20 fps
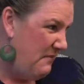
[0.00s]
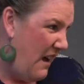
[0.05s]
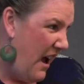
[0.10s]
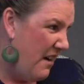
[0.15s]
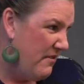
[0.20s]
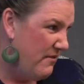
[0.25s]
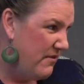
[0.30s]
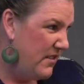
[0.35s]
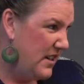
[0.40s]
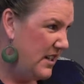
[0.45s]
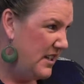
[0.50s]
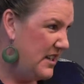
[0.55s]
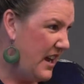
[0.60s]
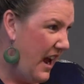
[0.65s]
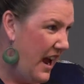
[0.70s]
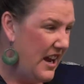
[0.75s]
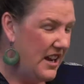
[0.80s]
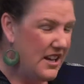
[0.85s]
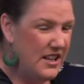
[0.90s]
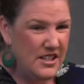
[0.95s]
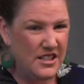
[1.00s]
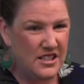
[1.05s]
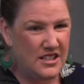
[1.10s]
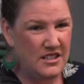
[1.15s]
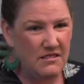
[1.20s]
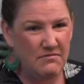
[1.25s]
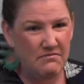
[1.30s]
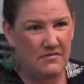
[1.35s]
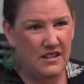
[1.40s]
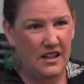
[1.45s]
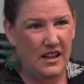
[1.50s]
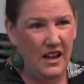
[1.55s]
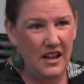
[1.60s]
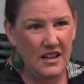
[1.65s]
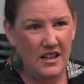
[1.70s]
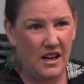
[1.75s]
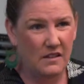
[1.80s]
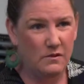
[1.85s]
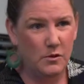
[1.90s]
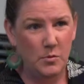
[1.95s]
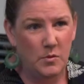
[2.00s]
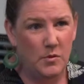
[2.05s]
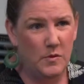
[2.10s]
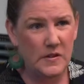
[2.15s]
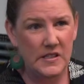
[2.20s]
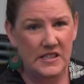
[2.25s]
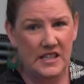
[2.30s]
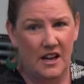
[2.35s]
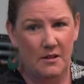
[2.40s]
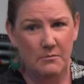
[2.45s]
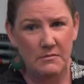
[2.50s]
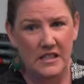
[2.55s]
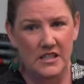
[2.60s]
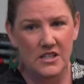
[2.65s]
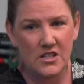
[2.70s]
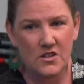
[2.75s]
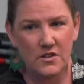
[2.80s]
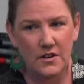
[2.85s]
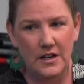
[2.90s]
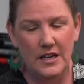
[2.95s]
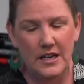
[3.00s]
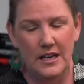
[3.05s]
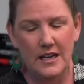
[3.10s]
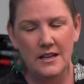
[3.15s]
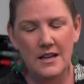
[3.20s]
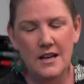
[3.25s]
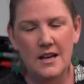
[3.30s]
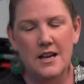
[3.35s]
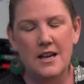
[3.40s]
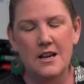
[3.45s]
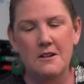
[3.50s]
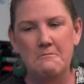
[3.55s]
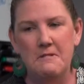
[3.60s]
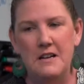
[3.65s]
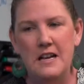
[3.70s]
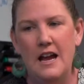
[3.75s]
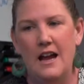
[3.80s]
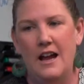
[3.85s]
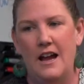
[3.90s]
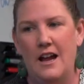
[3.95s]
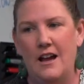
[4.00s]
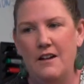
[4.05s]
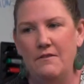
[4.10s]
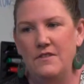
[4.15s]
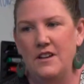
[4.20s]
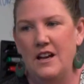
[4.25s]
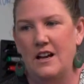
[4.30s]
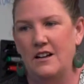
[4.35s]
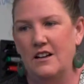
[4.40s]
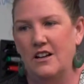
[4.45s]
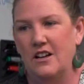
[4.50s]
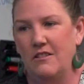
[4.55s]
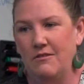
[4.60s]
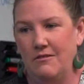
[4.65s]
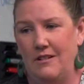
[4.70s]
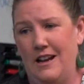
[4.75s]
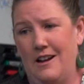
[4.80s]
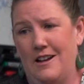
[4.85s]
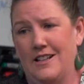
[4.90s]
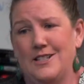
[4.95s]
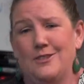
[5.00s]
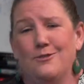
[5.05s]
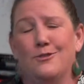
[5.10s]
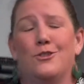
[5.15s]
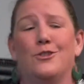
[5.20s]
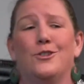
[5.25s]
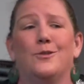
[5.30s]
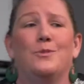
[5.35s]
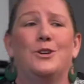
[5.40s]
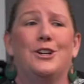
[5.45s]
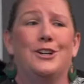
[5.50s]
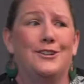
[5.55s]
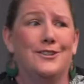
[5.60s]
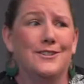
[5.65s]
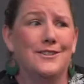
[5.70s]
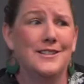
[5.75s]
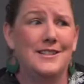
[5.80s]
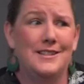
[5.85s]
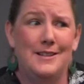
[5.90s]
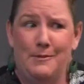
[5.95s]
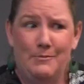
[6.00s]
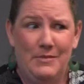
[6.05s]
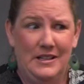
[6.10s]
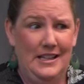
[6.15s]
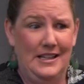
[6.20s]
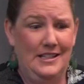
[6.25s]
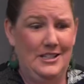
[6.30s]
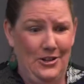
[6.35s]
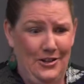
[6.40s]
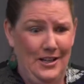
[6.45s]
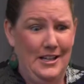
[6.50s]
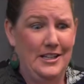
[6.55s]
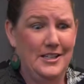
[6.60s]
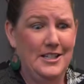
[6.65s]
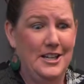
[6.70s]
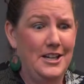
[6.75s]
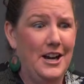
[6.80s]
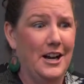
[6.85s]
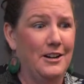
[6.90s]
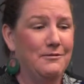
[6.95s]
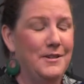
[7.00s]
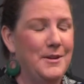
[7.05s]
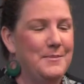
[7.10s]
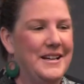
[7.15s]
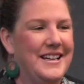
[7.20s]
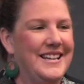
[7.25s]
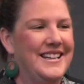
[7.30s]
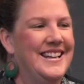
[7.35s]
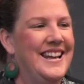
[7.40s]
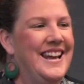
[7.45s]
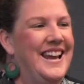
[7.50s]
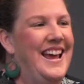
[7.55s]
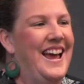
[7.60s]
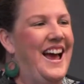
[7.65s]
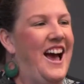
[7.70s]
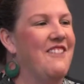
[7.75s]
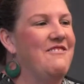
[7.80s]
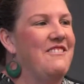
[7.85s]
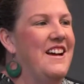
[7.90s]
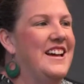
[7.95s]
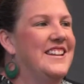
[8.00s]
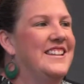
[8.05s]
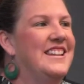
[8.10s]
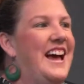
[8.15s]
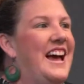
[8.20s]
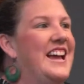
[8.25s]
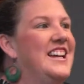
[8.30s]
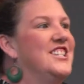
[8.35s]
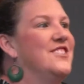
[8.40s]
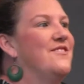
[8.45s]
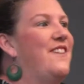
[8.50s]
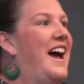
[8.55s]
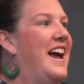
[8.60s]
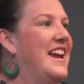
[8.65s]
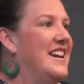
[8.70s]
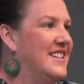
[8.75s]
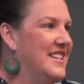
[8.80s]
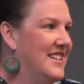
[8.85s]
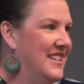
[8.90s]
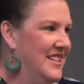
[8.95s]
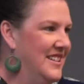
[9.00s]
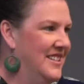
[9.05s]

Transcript: average age that a young woman would start menstruating. We now have young, and I still call them girls, but they're turning into young women around the age of 8